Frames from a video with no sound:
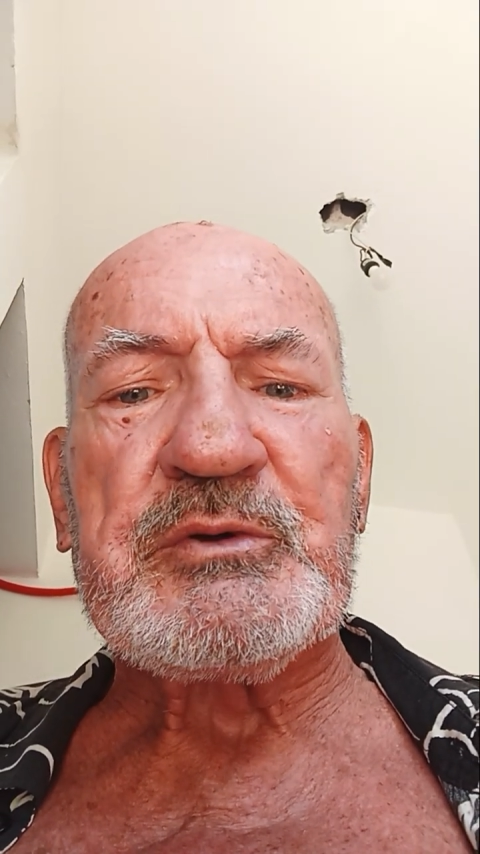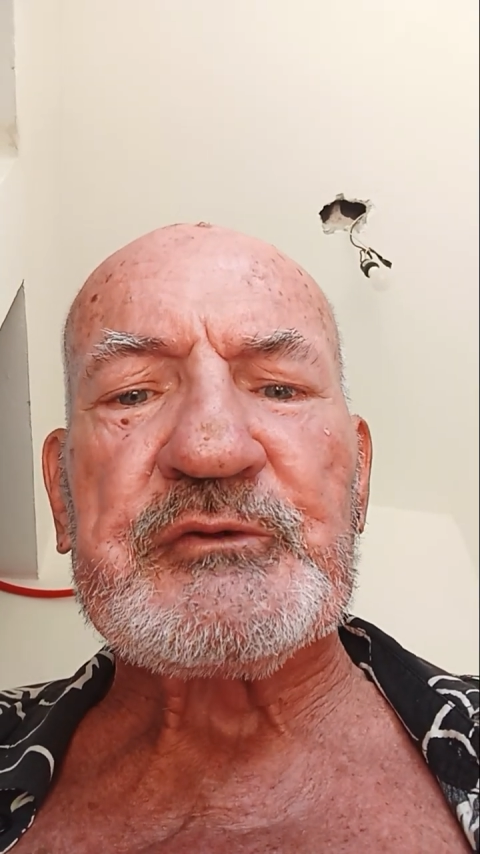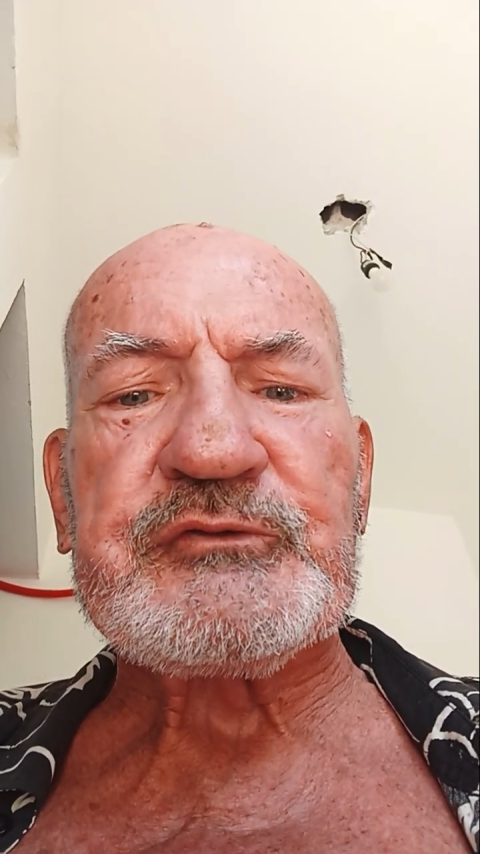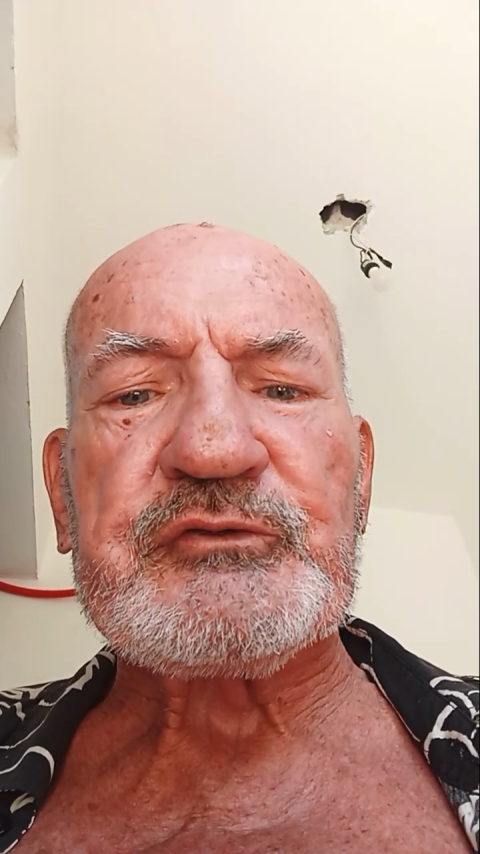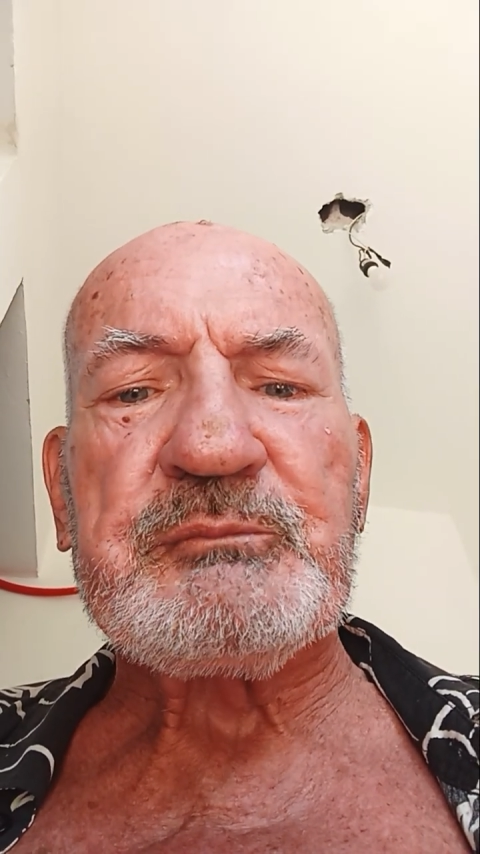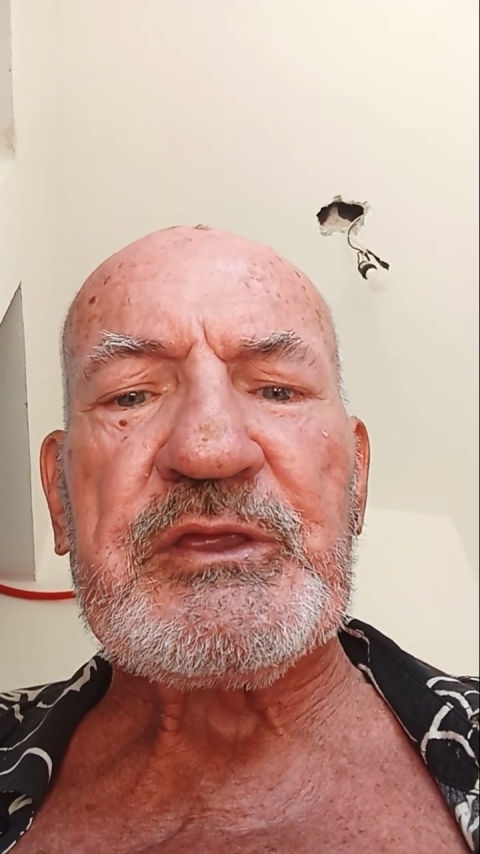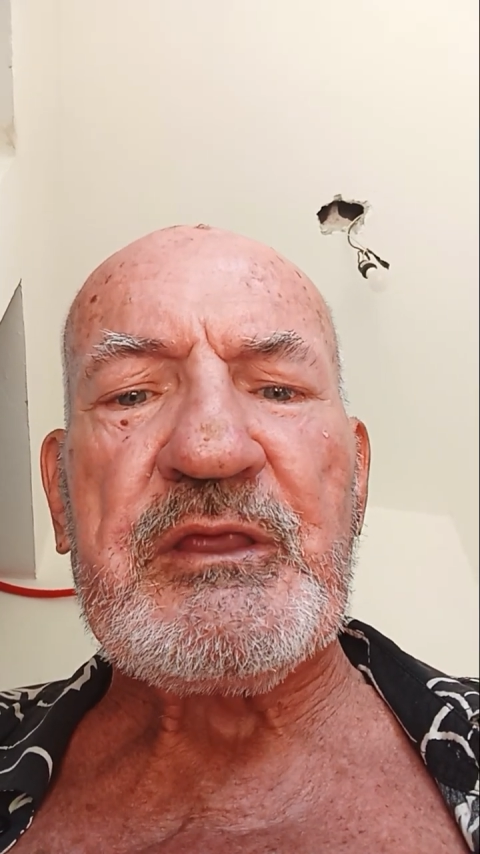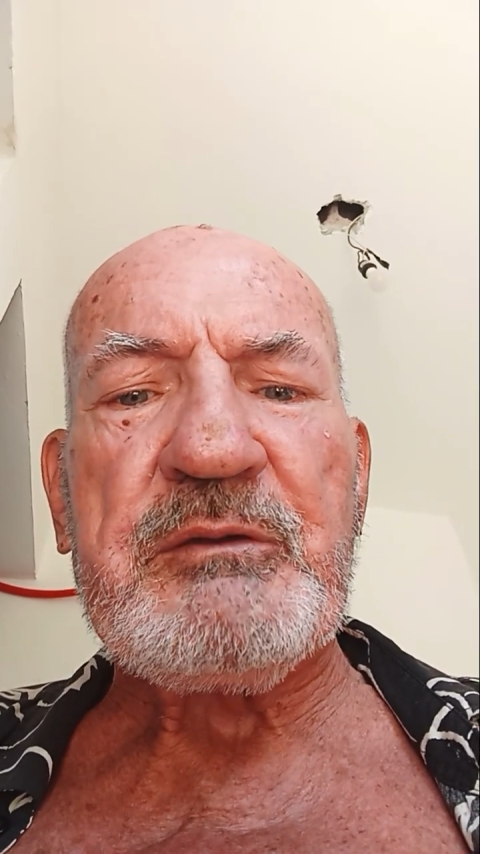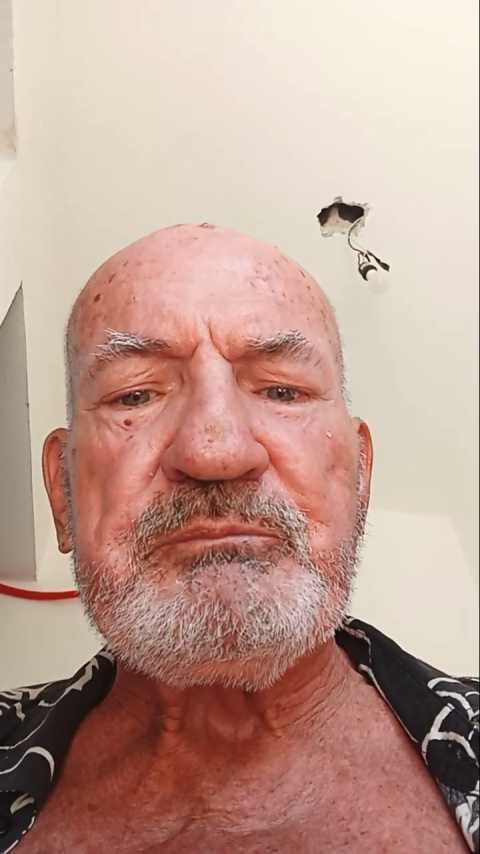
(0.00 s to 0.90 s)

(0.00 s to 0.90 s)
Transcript: which has been a